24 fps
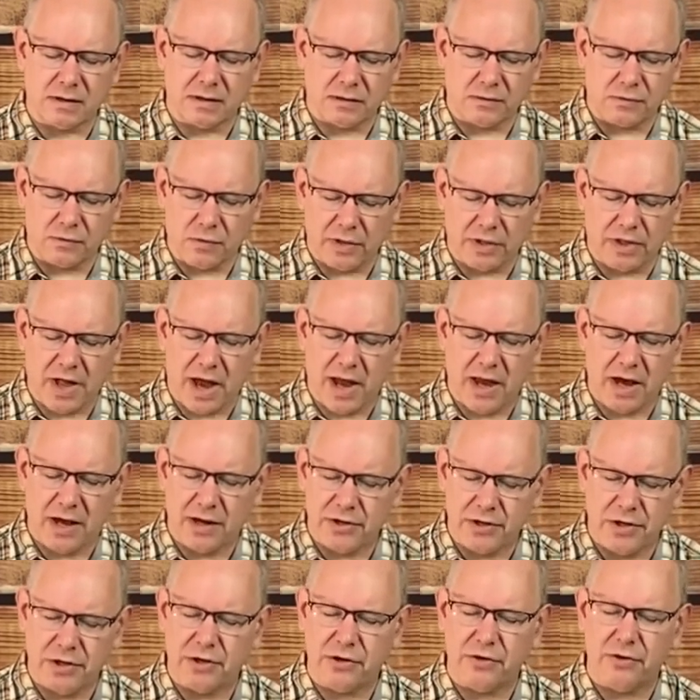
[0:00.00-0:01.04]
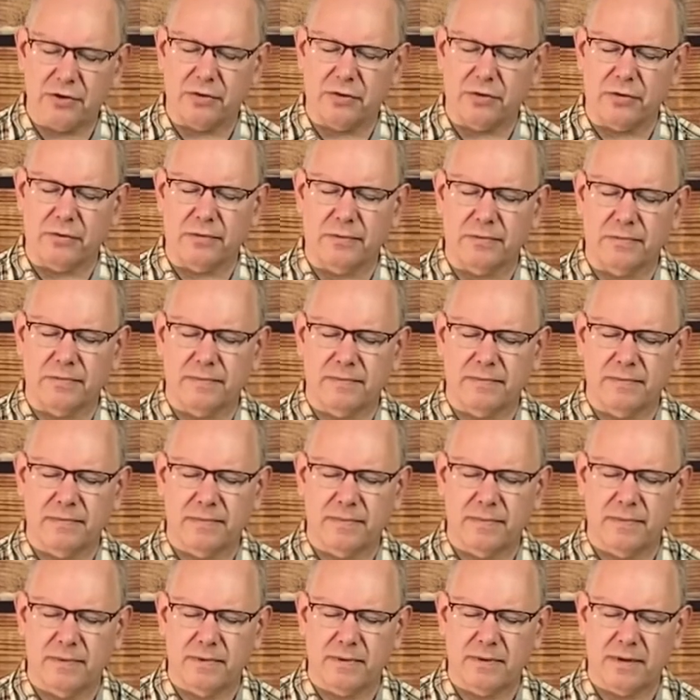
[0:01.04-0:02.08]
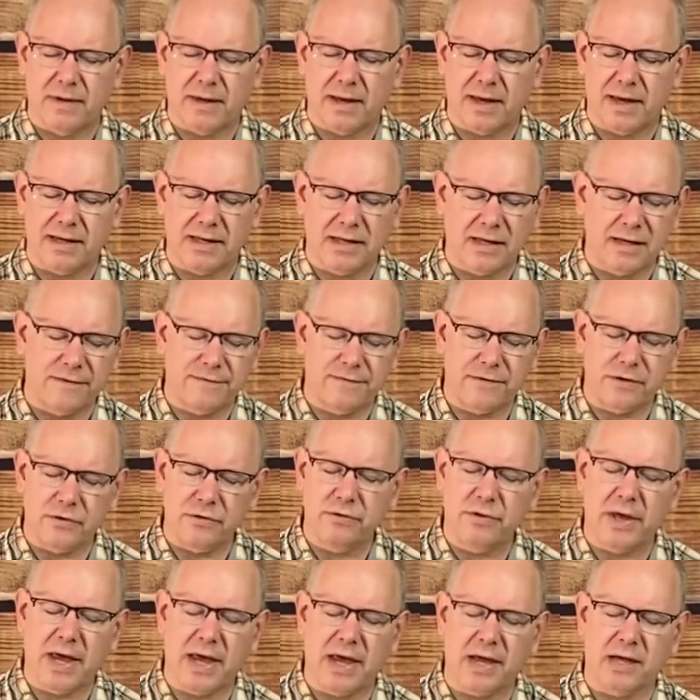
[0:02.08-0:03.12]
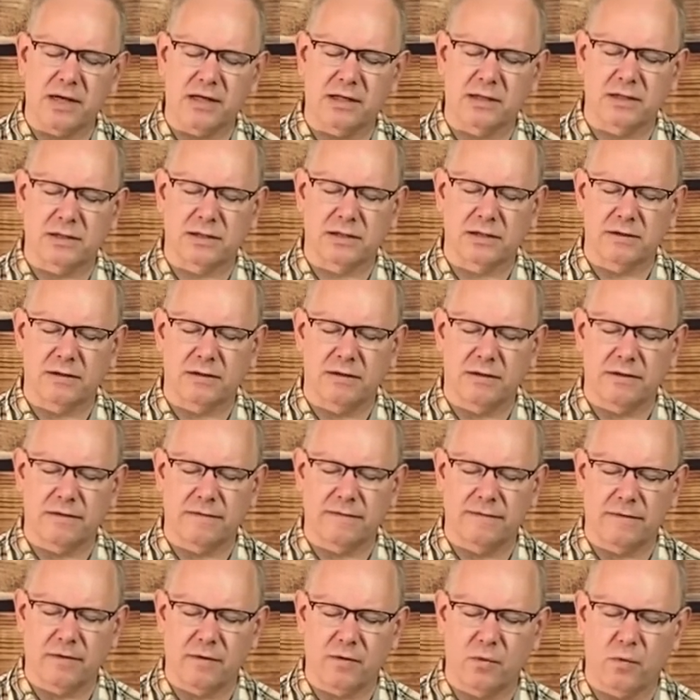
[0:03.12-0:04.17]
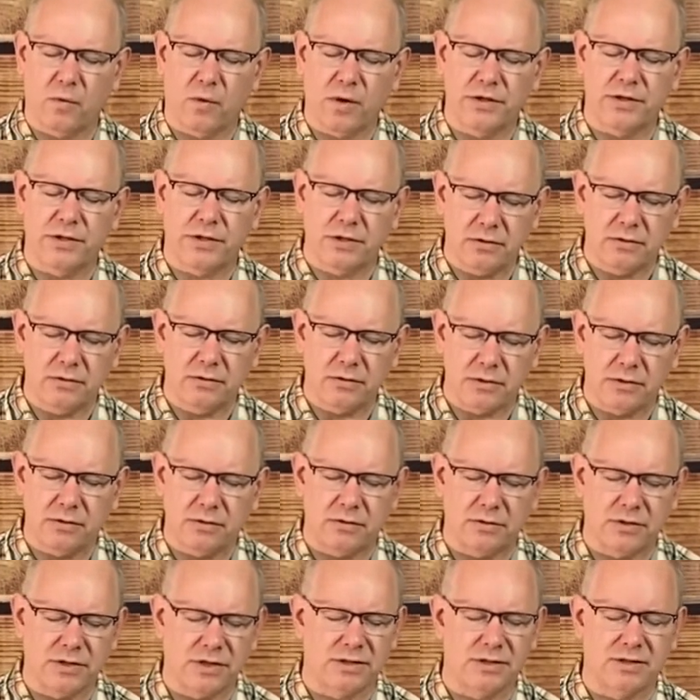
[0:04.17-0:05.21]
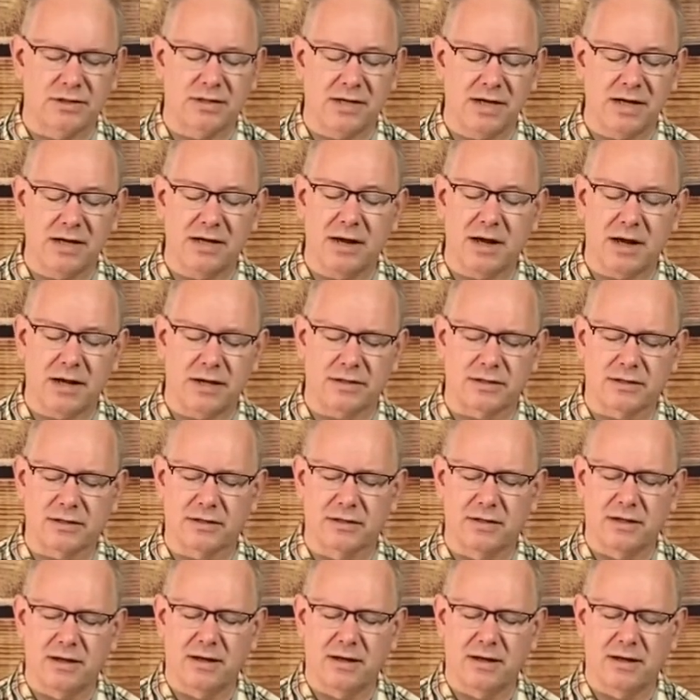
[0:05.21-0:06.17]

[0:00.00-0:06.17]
rely on you and give you thanks for what you do just in us